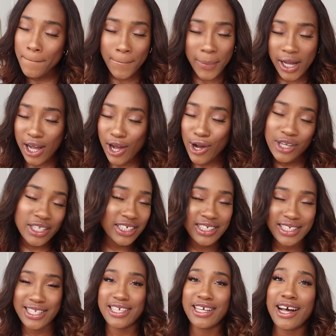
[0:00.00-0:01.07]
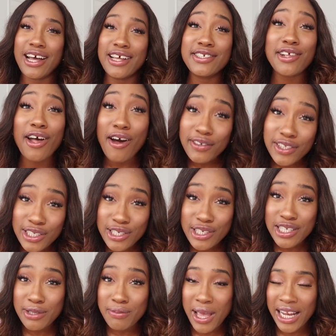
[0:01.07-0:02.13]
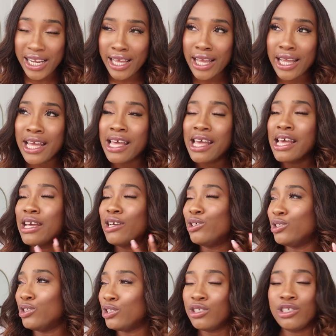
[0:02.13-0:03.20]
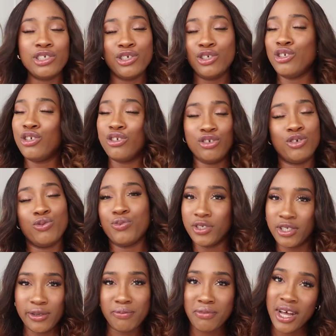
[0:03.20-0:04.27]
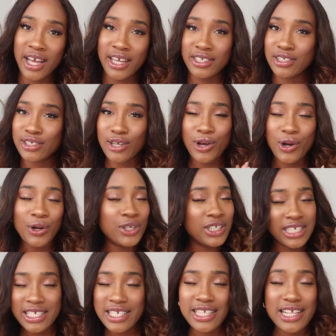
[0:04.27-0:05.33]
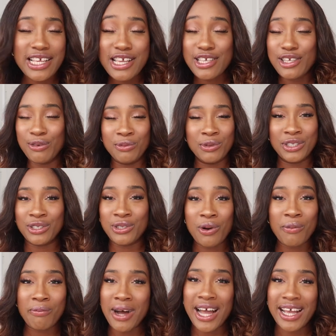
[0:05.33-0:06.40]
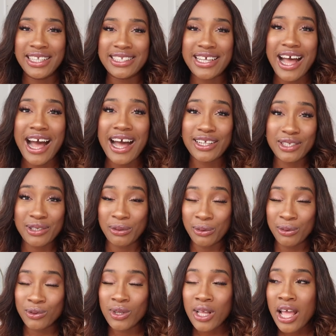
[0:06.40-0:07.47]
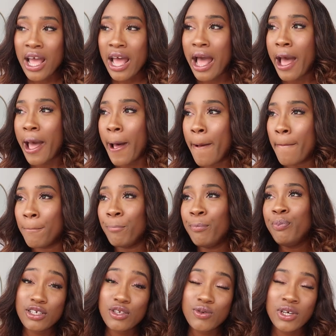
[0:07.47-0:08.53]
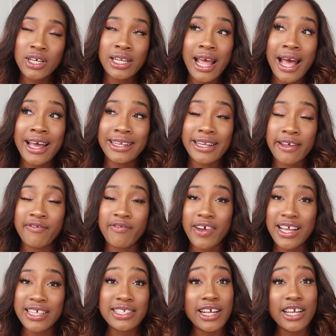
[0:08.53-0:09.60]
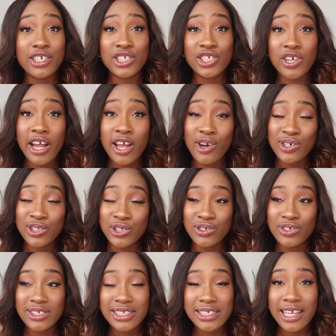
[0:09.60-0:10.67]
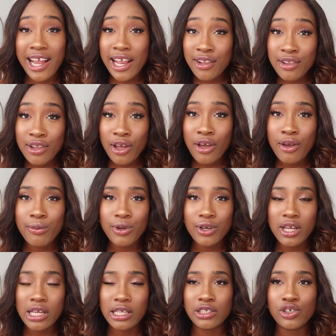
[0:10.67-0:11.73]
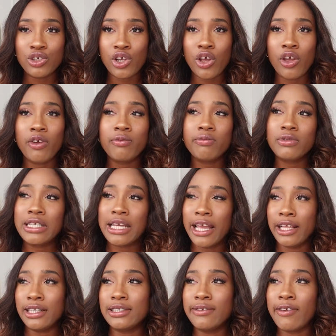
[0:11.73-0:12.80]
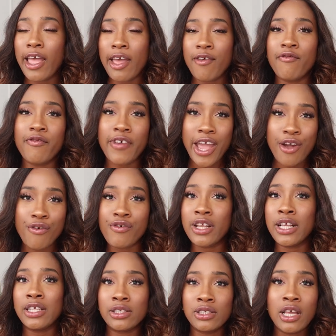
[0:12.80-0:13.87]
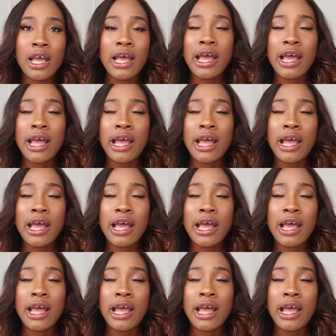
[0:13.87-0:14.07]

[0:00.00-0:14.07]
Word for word: but honestly guys after you smell it you you wouldn't mind honestly you would not mind at all um, this one i'd advise that you try it on your skin though because you know it it varies